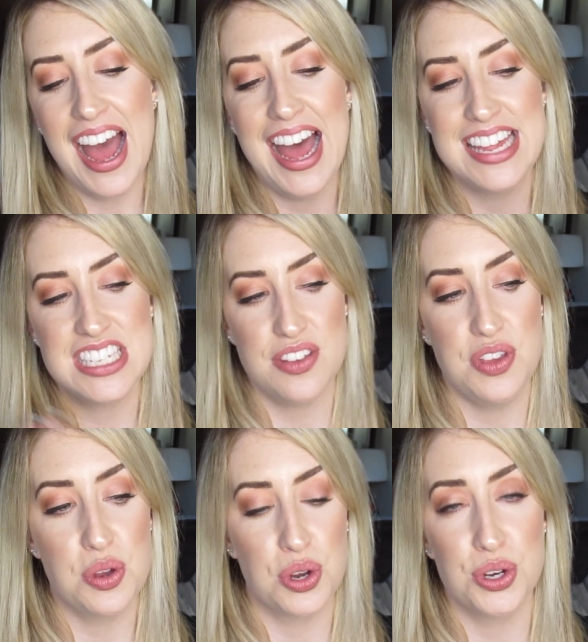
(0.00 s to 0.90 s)
And
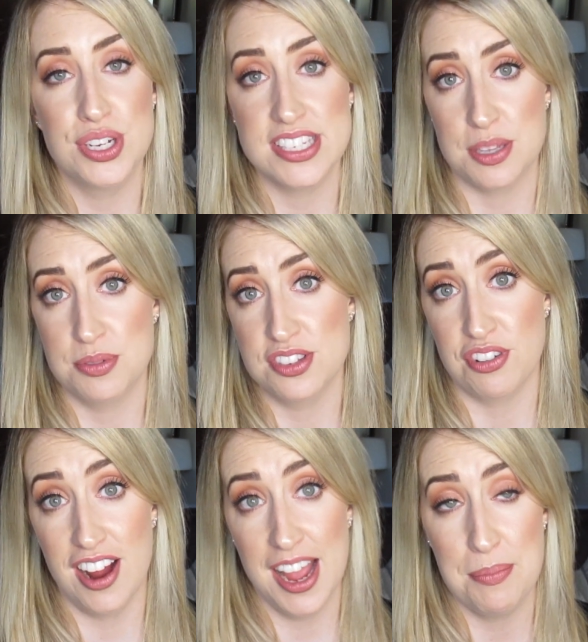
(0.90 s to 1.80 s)
if you could
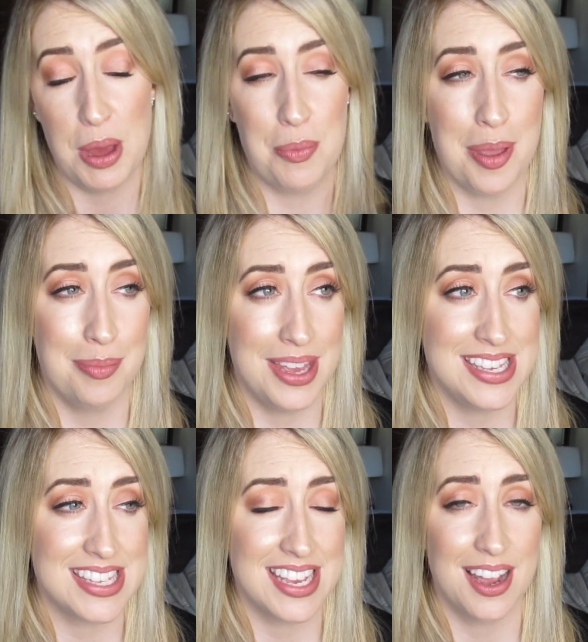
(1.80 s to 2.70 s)
subscribe, that would be
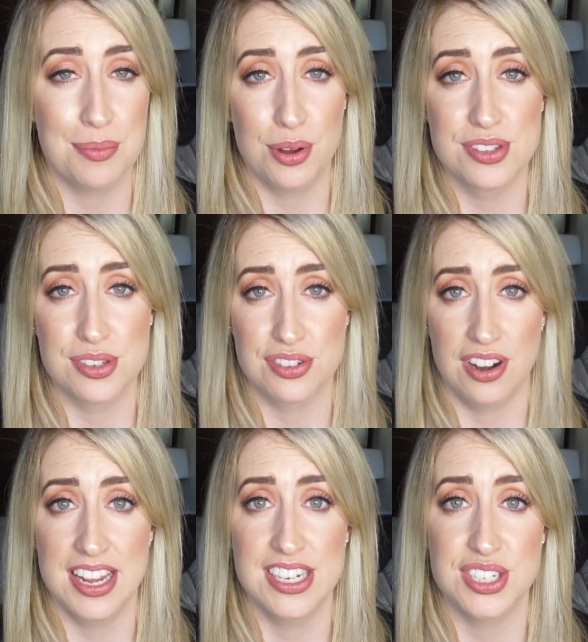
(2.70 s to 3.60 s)
amazing. I'm also
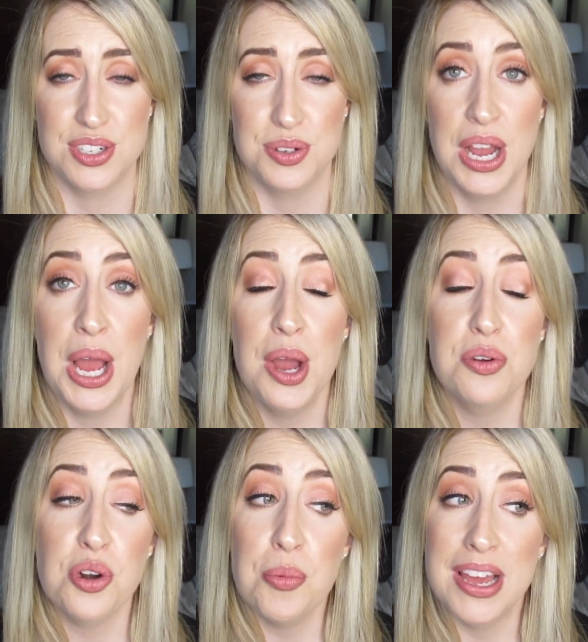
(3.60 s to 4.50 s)
trying to
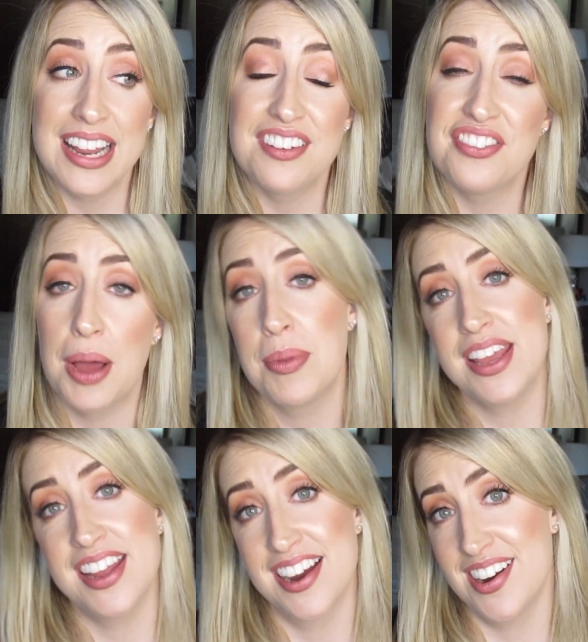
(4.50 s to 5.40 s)
grow my little
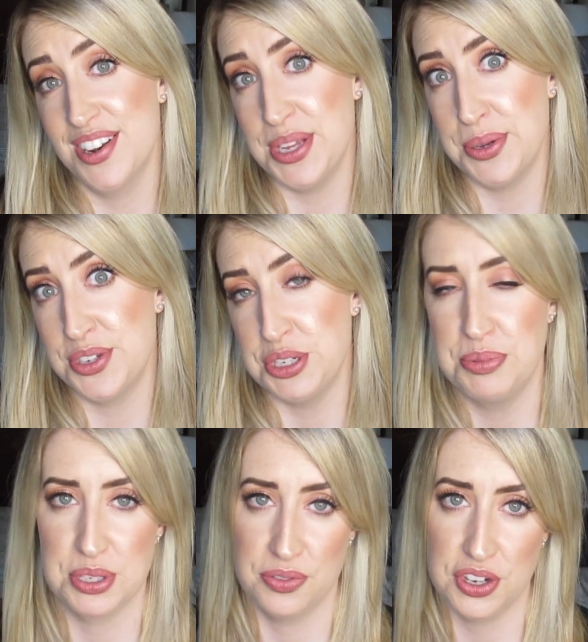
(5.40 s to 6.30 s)
family here on
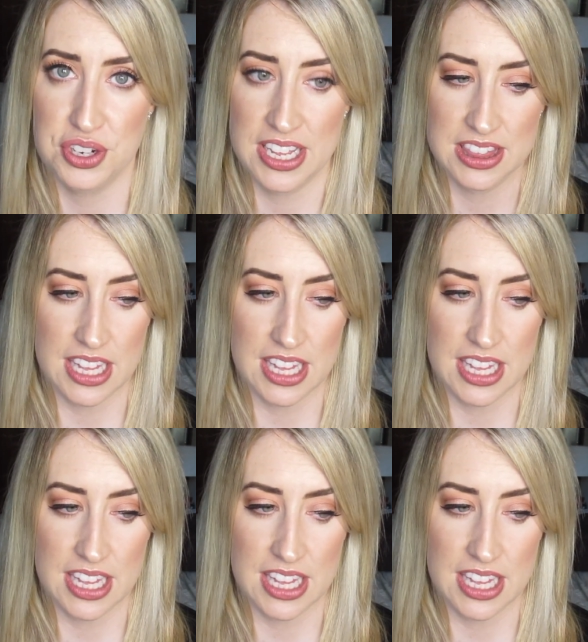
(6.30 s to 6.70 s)
YouTube. So if you could hit